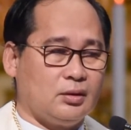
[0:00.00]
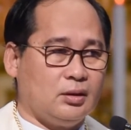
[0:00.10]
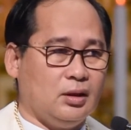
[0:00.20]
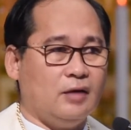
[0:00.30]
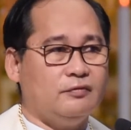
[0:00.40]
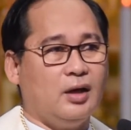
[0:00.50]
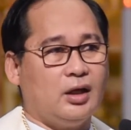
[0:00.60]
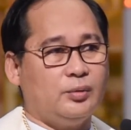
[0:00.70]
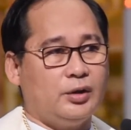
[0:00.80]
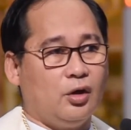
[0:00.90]
Love
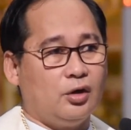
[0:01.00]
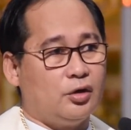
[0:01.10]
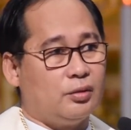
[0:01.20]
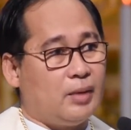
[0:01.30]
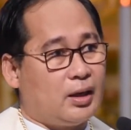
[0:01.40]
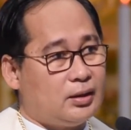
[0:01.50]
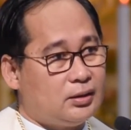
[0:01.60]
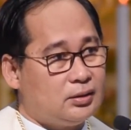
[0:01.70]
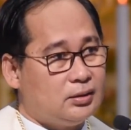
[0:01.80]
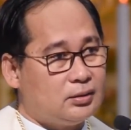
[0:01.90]
God with all your mind,
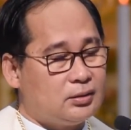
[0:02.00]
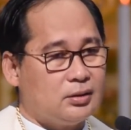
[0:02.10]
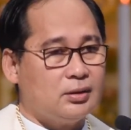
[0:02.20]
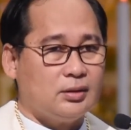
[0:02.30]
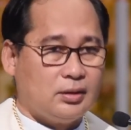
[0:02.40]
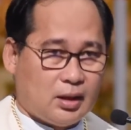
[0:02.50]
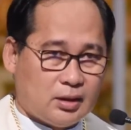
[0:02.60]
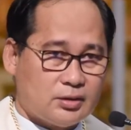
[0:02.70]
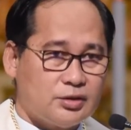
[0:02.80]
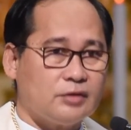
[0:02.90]

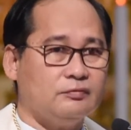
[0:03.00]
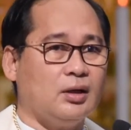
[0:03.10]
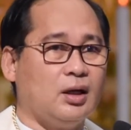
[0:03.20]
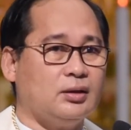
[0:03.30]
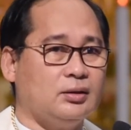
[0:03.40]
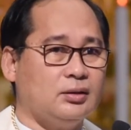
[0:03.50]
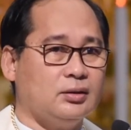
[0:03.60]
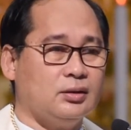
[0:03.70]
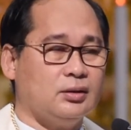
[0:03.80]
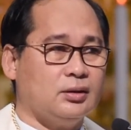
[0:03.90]
knowledge of God.
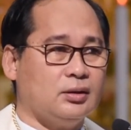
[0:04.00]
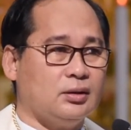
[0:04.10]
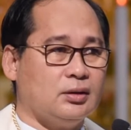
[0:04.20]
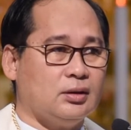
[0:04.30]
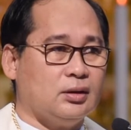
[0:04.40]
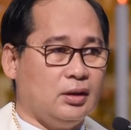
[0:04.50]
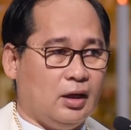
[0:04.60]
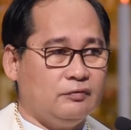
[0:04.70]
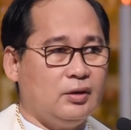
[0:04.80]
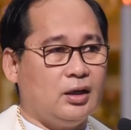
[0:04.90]

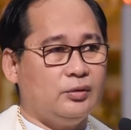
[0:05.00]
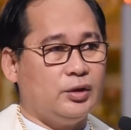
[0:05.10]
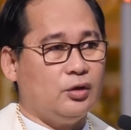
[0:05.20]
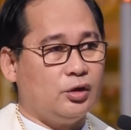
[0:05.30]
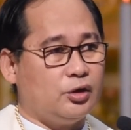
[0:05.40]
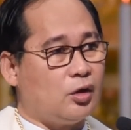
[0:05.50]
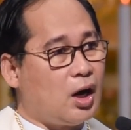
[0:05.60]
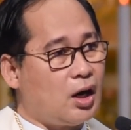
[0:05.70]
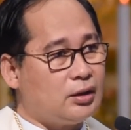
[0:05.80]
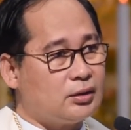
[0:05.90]
Love God with all your
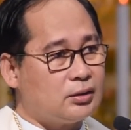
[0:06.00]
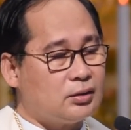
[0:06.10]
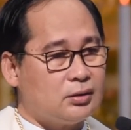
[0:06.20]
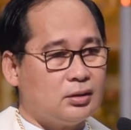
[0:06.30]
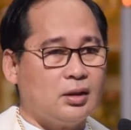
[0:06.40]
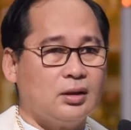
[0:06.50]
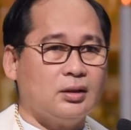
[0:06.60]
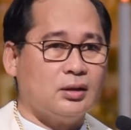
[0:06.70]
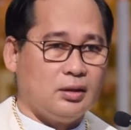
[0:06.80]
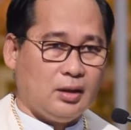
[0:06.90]
heart,
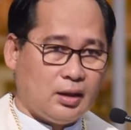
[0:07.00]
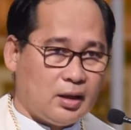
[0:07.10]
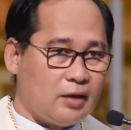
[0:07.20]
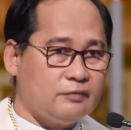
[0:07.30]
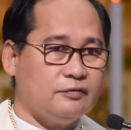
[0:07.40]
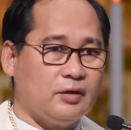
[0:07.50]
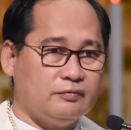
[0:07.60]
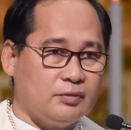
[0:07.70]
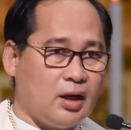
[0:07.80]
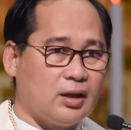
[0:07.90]
the love
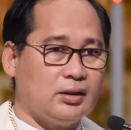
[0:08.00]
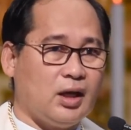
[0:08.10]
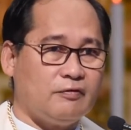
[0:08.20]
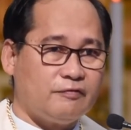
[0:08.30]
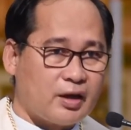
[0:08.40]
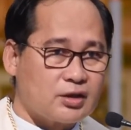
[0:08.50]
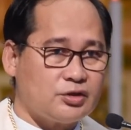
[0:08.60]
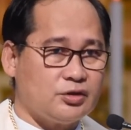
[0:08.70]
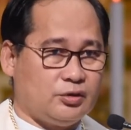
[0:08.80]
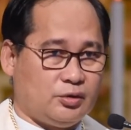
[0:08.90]
of God,
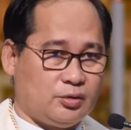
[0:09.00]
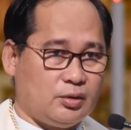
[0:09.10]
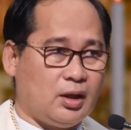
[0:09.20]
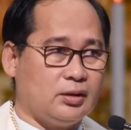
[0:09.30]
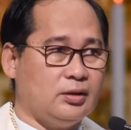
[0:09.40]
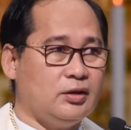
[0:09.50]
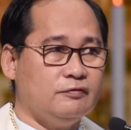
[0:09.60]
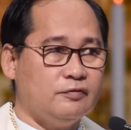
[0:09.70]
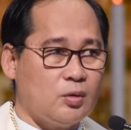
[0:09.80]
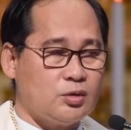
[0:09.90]
affection to God,
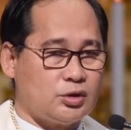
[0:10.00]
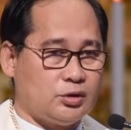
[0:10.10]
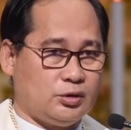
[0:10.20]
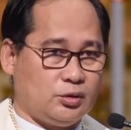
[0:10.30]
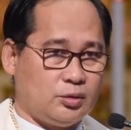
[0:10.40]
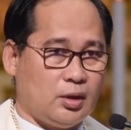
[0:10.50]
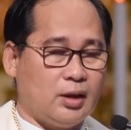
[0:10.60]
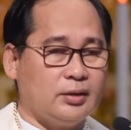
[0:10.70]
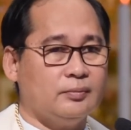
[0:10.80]
devotion to God.